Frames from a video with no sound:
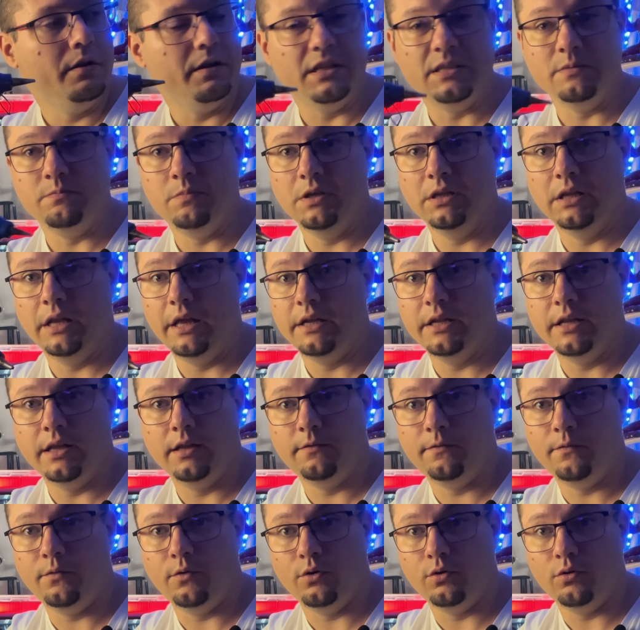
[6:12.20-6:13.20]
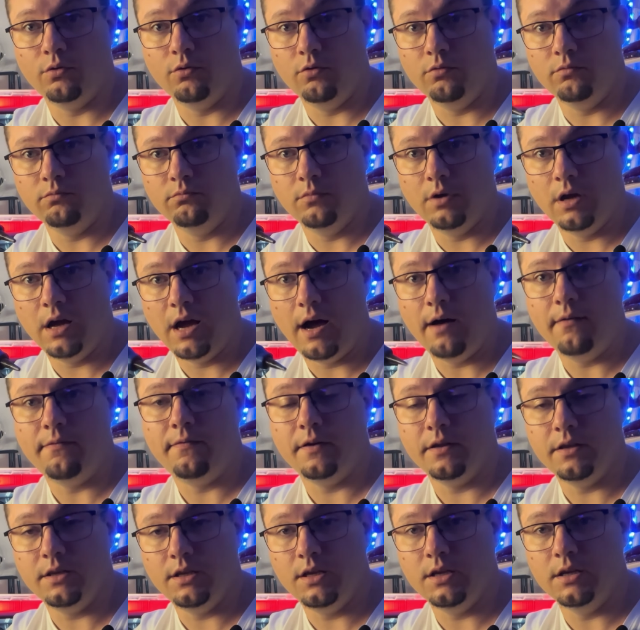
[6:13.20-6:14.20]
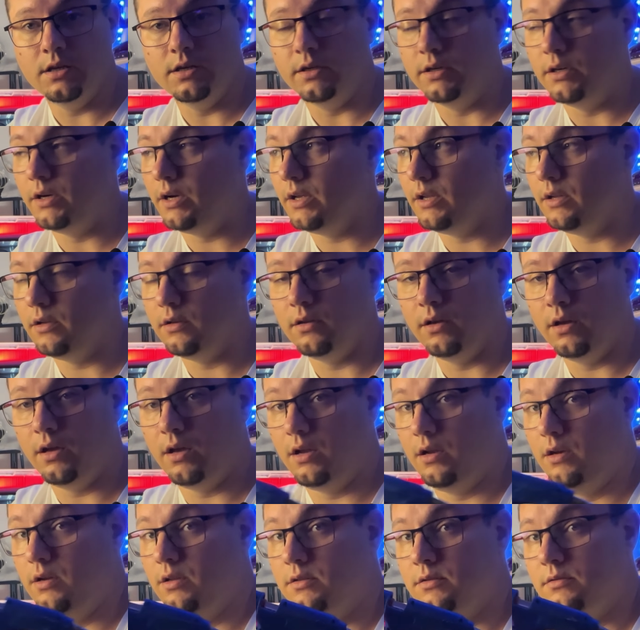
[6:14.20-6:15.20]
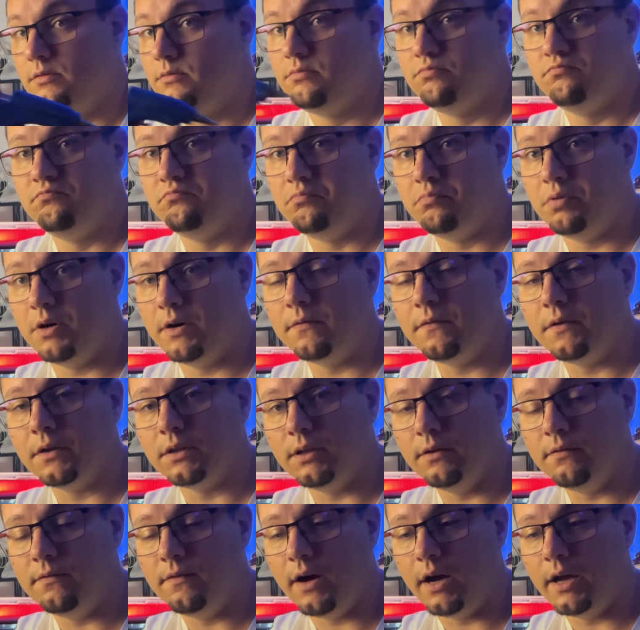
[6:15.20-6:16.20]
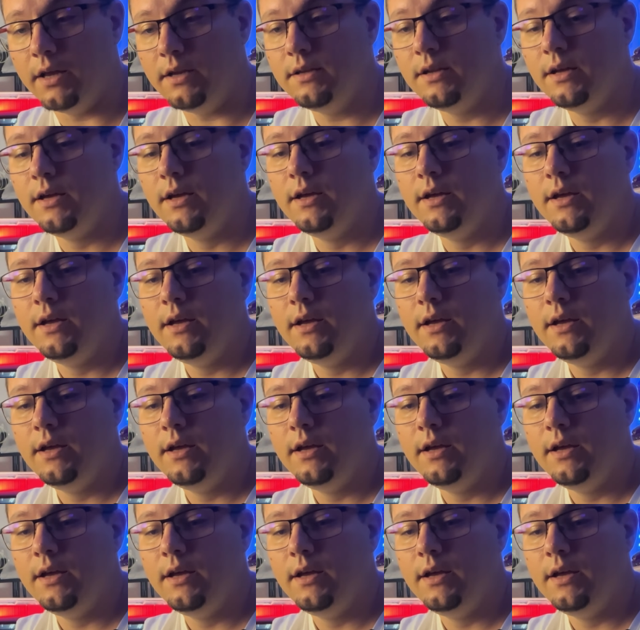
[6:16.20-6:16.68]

it's been like that for half a year, and it's perfectly fine.